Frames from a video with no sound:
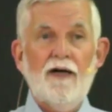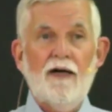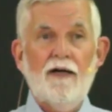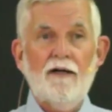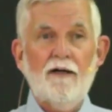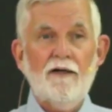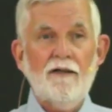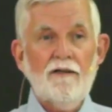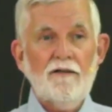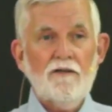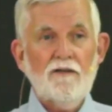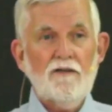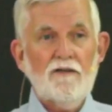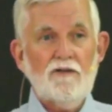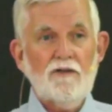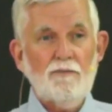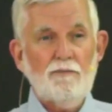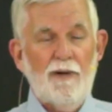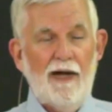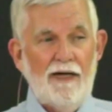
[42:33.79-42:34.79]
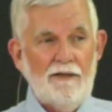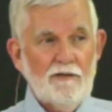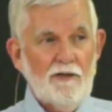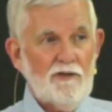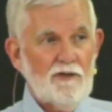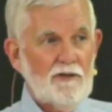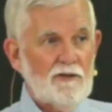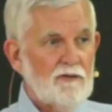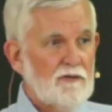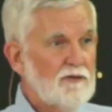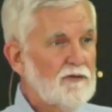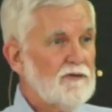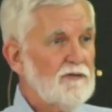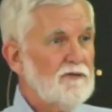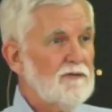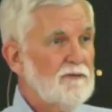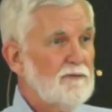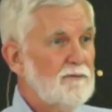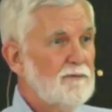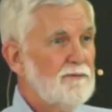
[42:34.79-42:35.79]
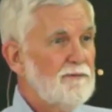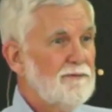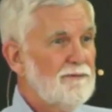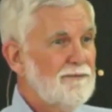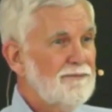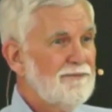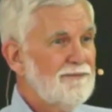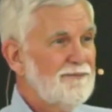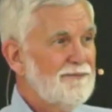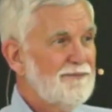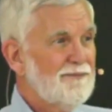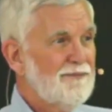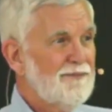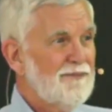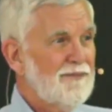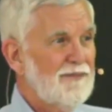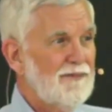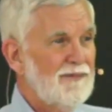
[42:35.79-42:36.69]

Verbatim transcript: spouses. Right?